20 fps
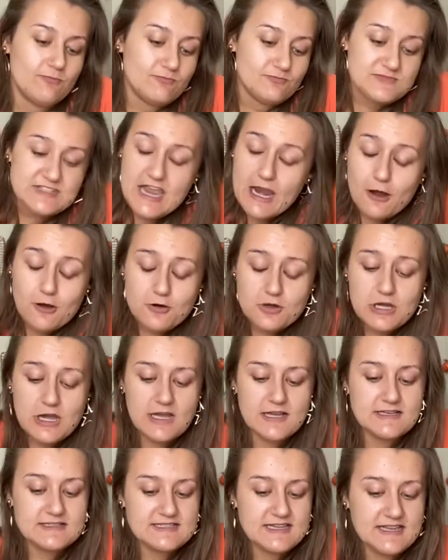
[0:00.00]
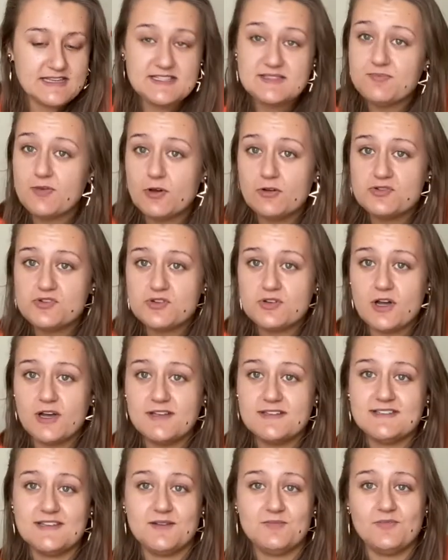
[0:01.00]
tarot content, spiritual
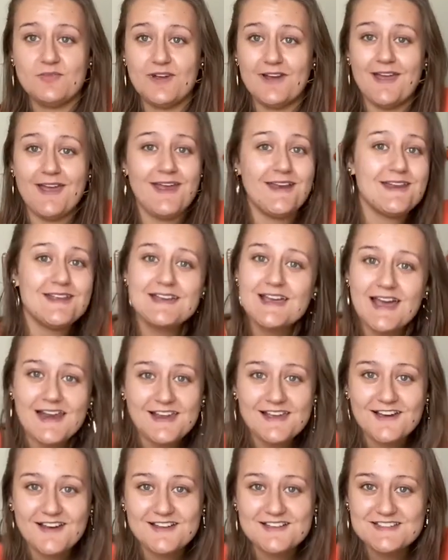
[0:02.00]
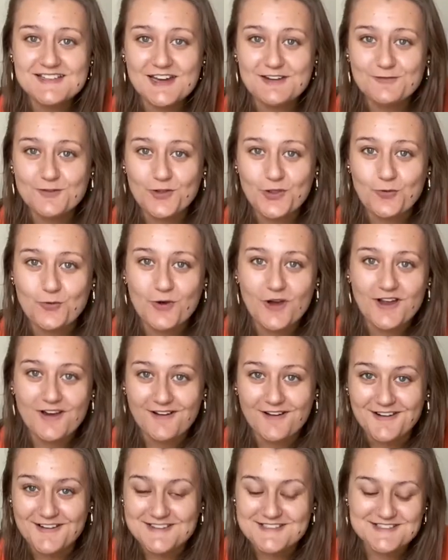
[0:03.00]
content, any kind of content I really want,
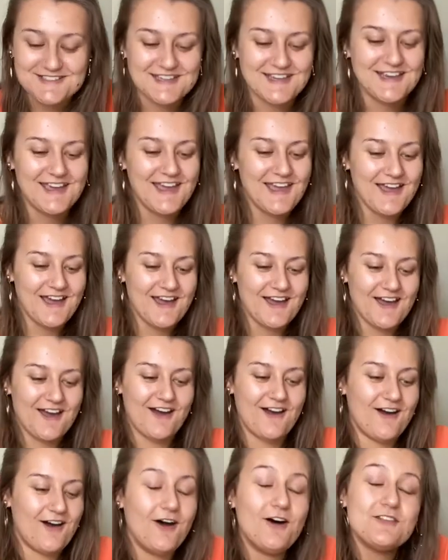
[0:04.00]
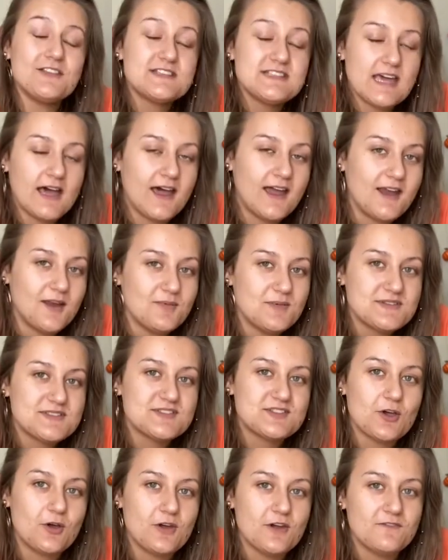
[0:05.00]
honestly, all the time.
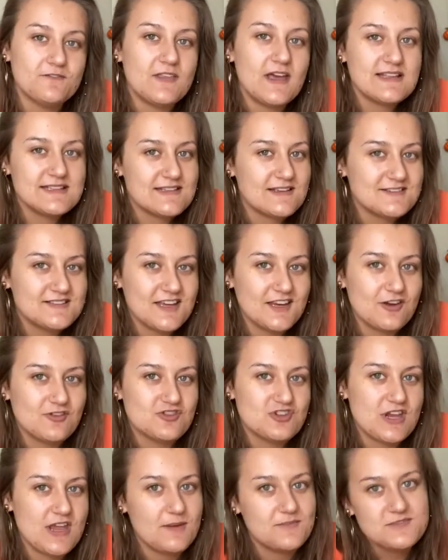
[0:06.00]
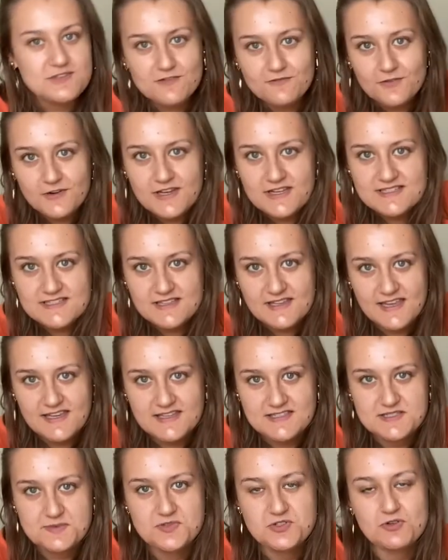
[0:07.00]
So if that sounds like your jam, don't forget to like
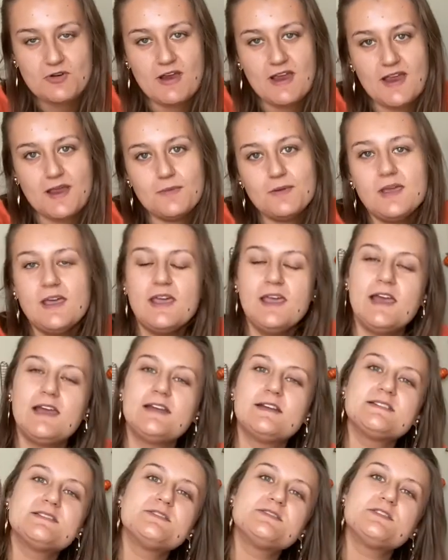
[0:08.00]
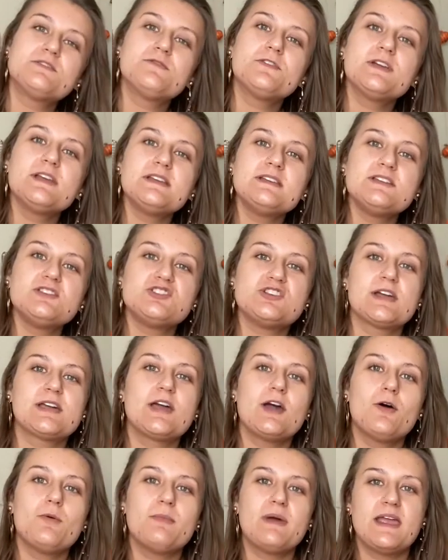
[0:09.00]
and subscribe. And also don't forget to check
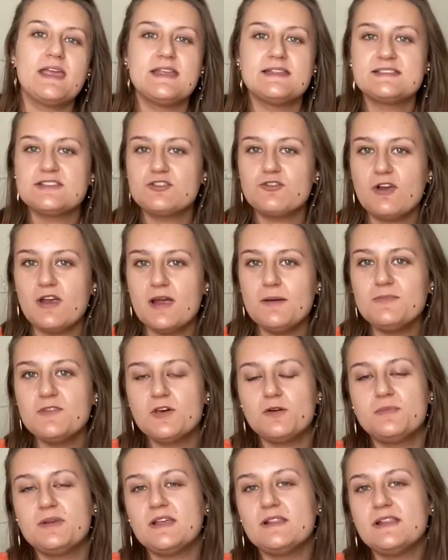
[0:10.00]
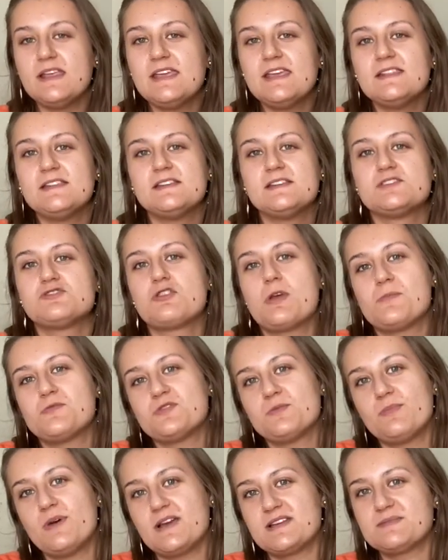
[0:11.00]
out my Instagram. There'll be a link in the
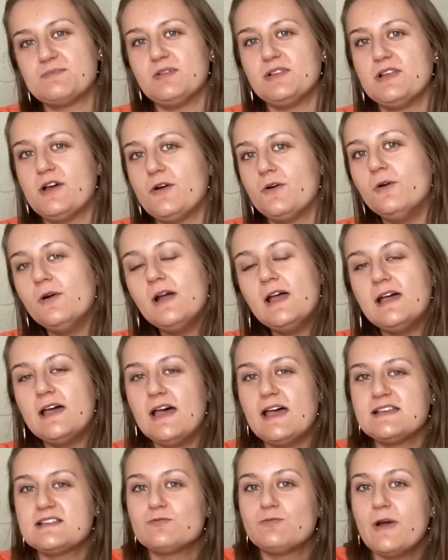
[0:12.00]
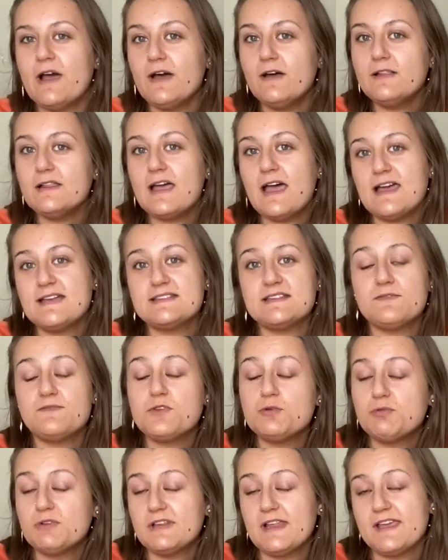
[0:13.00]
description box below, as well as if
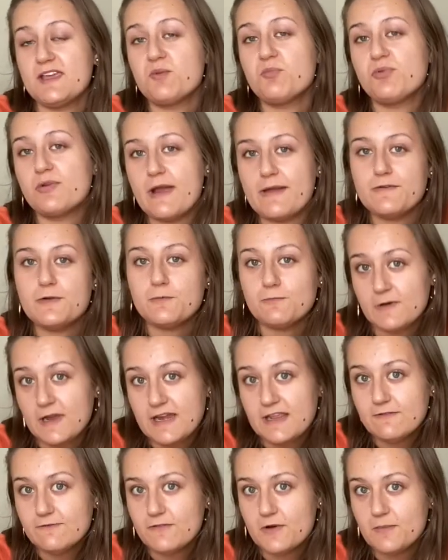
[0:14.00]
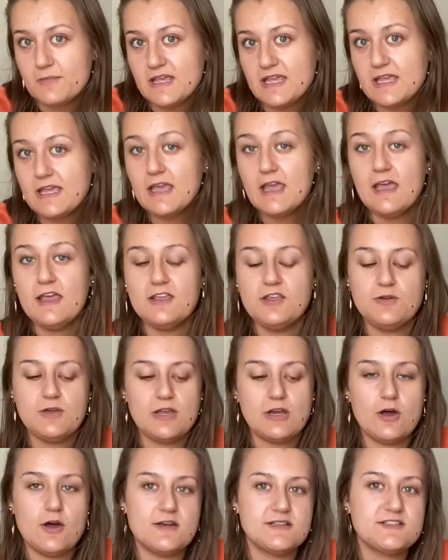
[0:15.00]
you would like a private reading from me, you
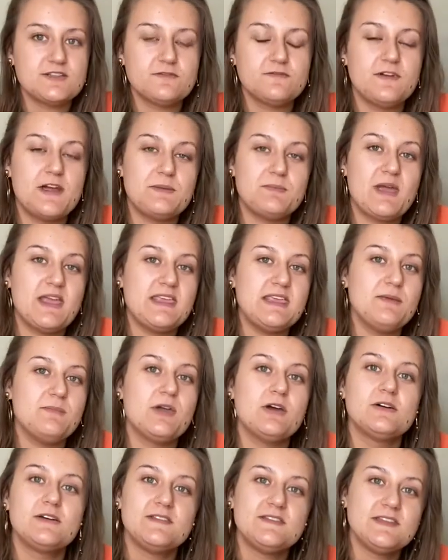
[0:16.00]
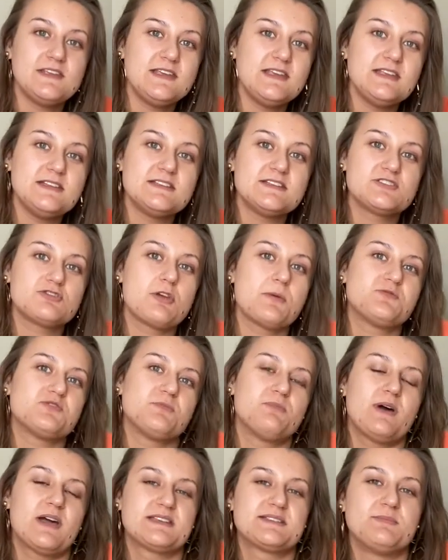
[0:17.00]
can also find my email in the description
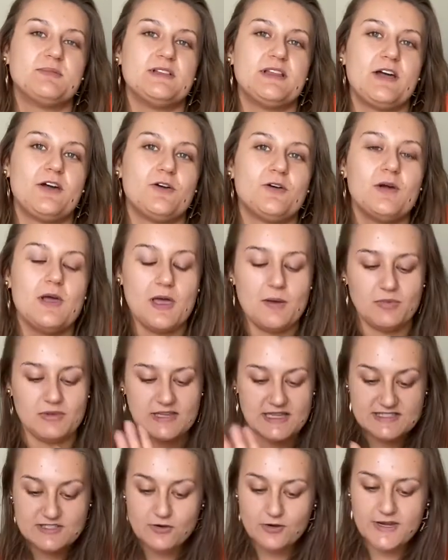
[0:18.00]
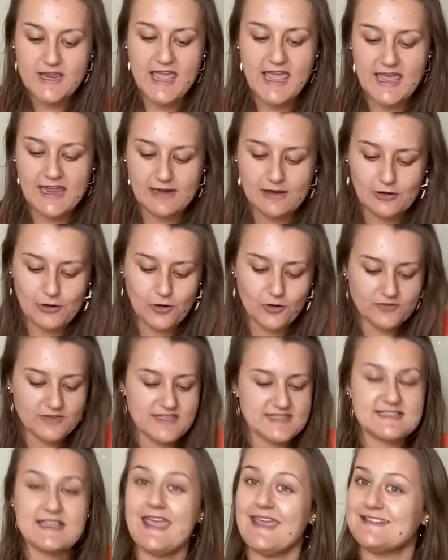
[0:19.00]
box below. But let's go ahead, I'll hold
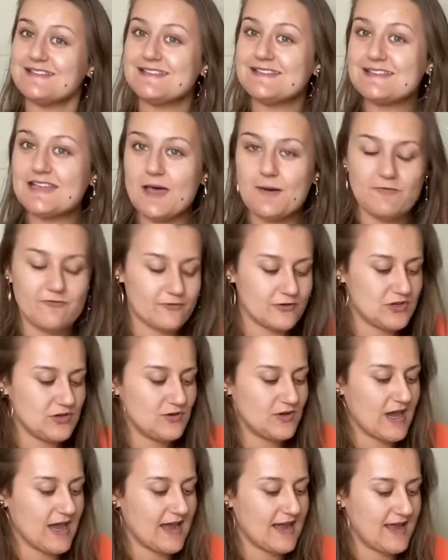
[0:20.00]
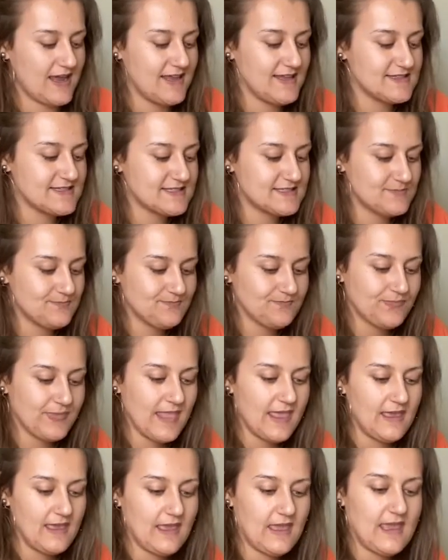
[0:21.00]
these aces up for you guys.
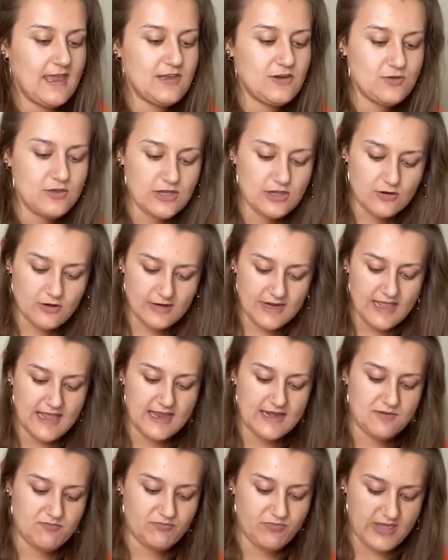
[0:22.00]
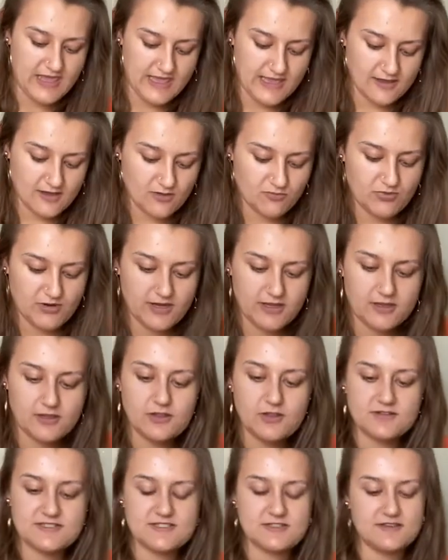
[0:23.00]
And you can go on ahead and pick. I'll bring it
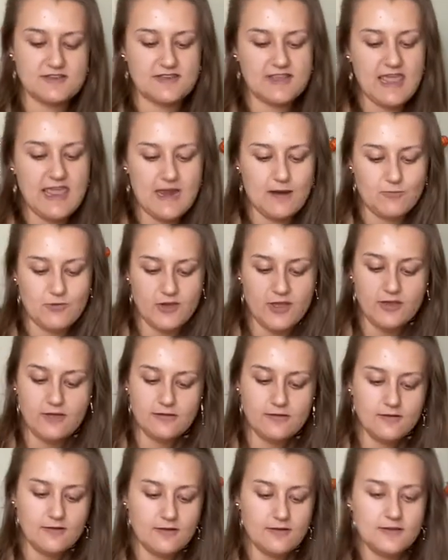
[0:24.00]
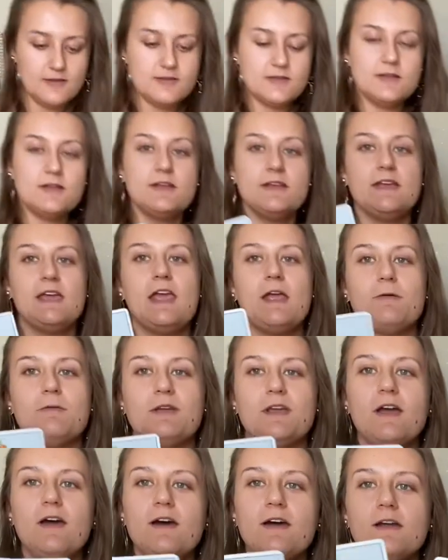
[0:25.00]
closer to the camera. Here
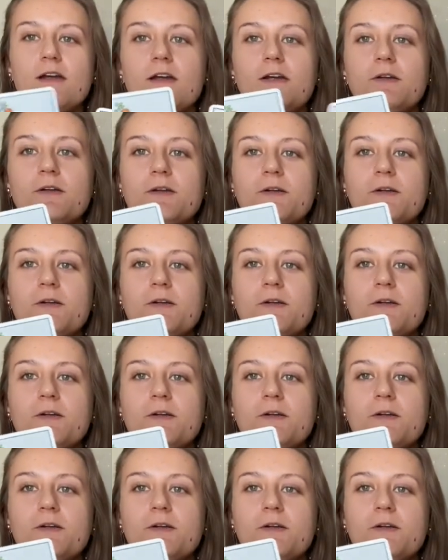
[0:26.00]
we are.